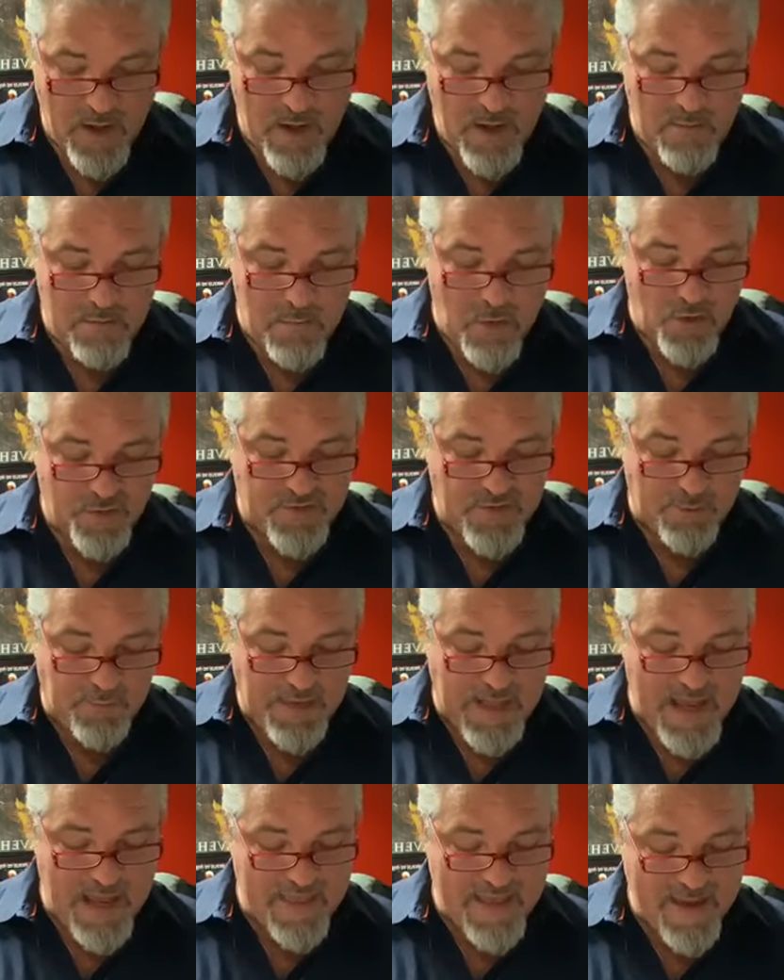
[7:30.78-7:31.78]

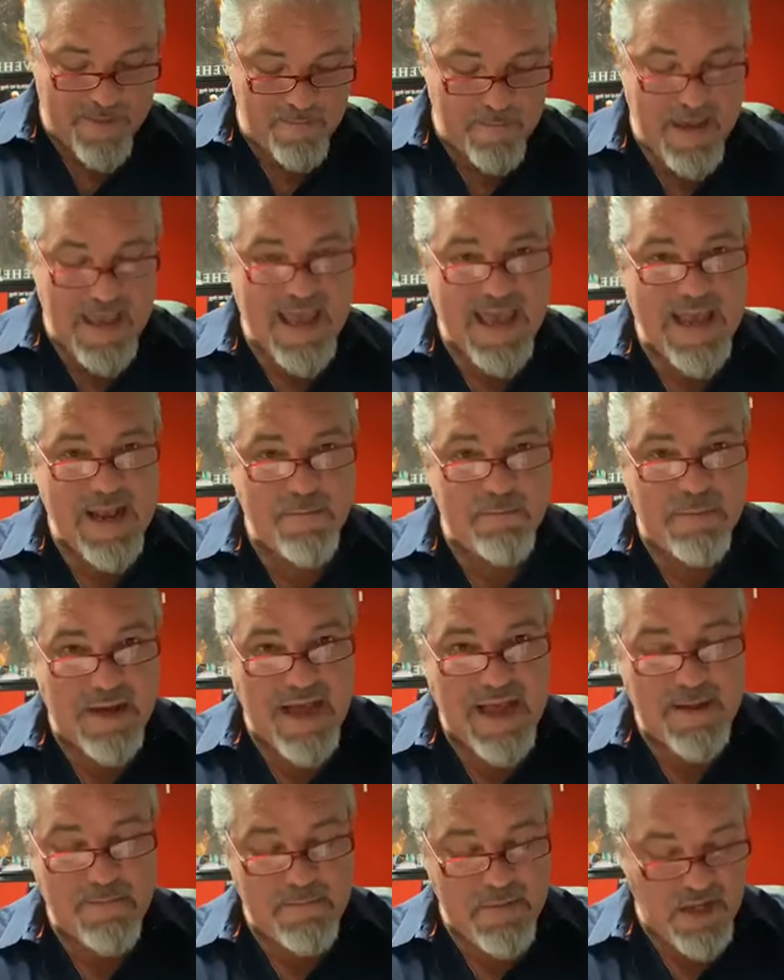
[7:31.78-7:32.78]
Multiply that man
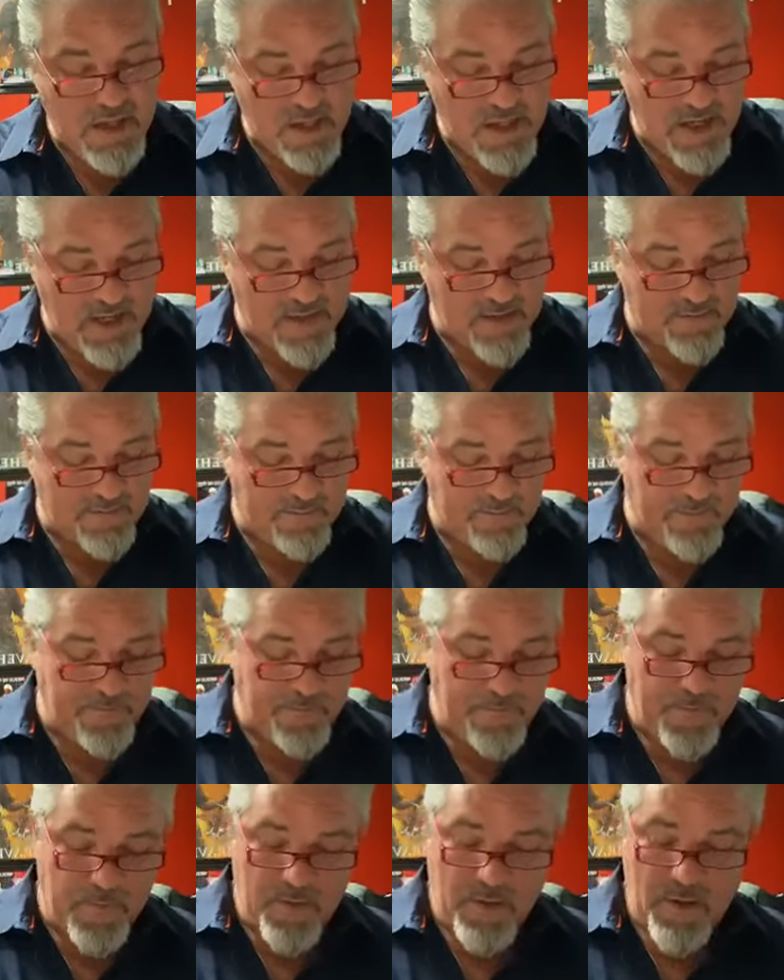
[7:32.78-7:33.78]
by 1,000,000,
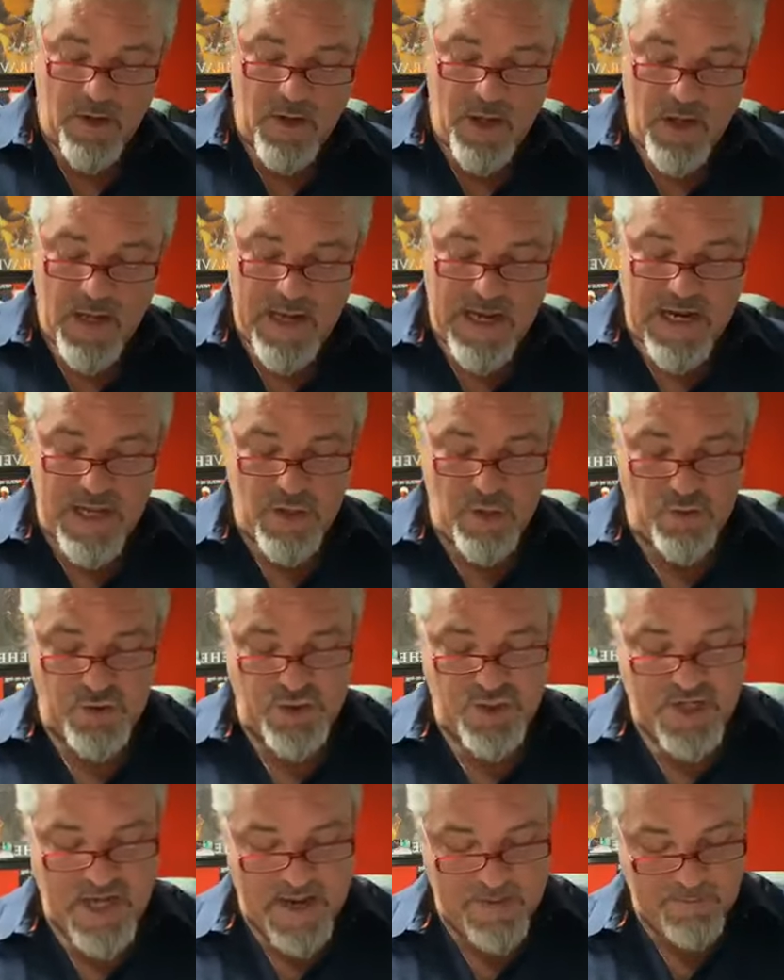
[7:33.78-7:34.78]
and you
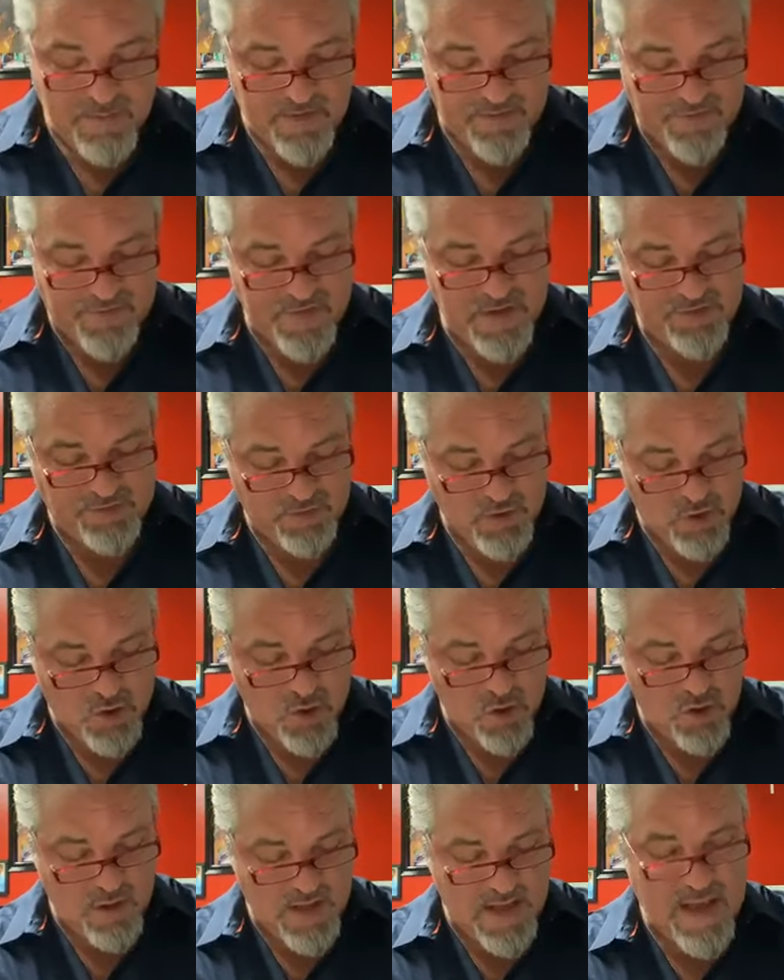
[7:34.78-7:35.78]
shape the
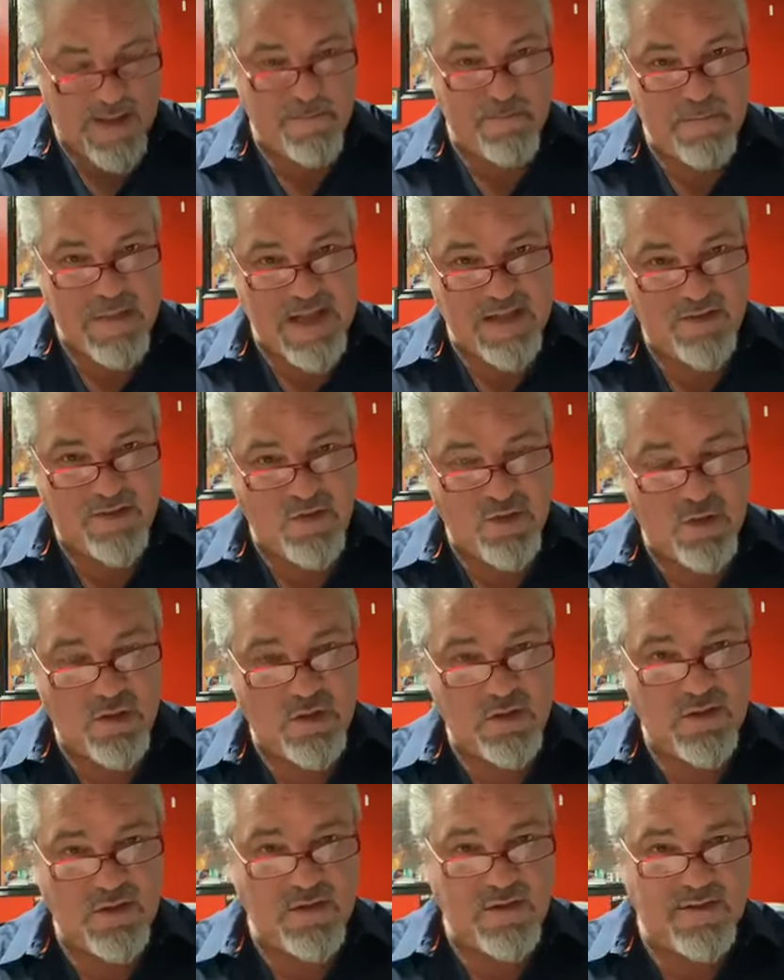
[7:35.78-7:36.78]
physical and
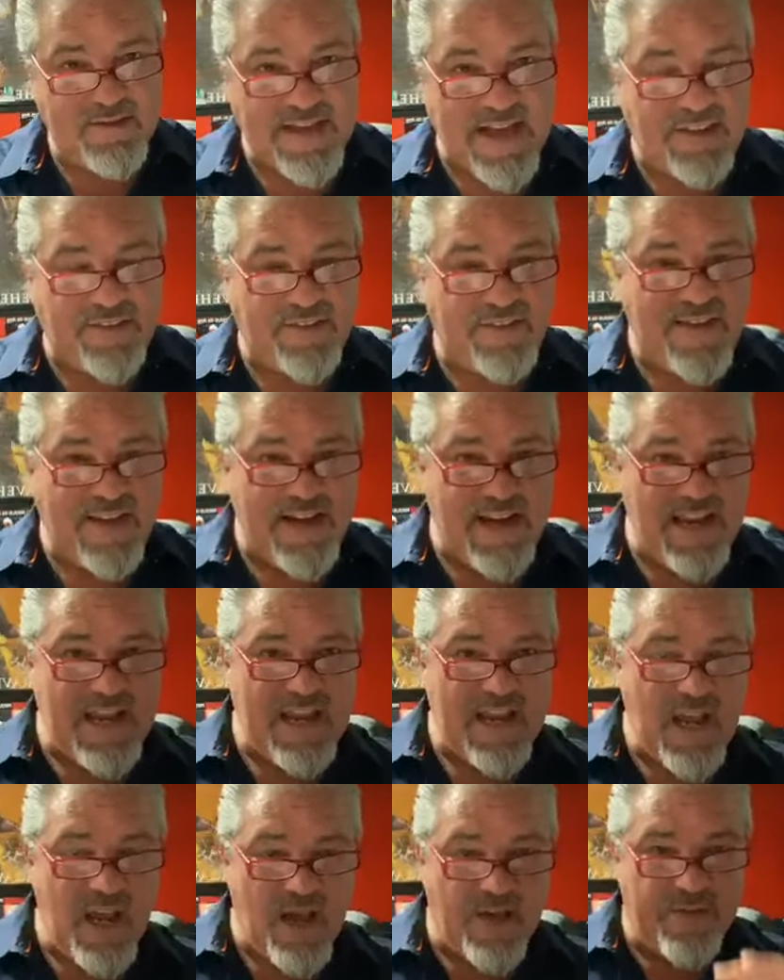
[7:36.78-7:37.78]
mental
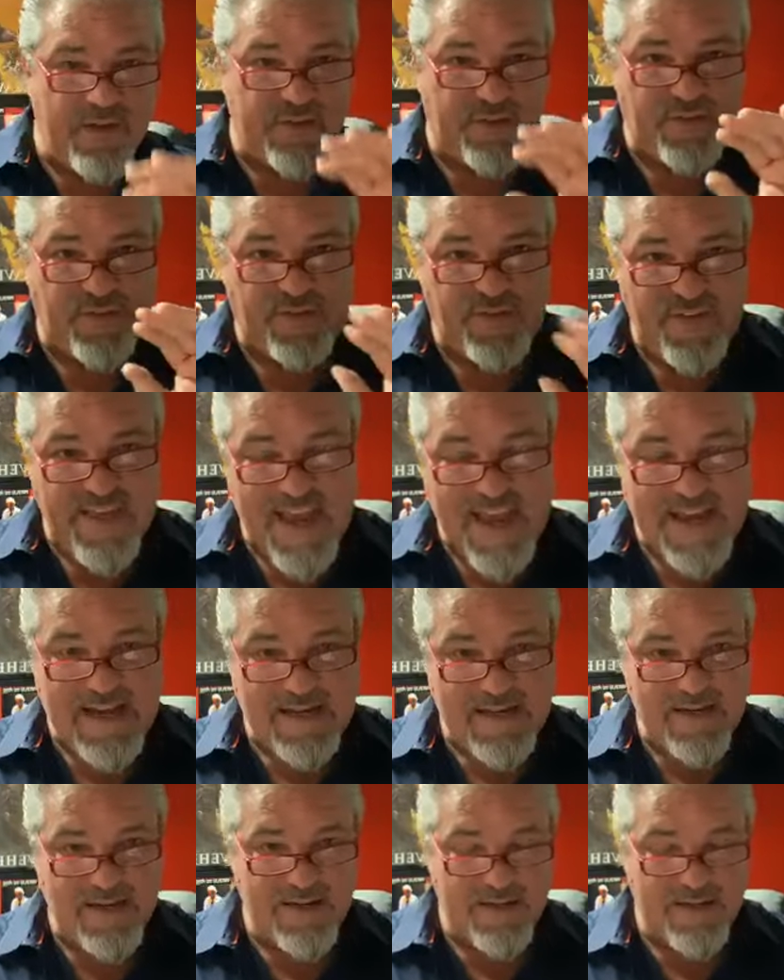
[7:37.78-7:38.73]
destiny of a state.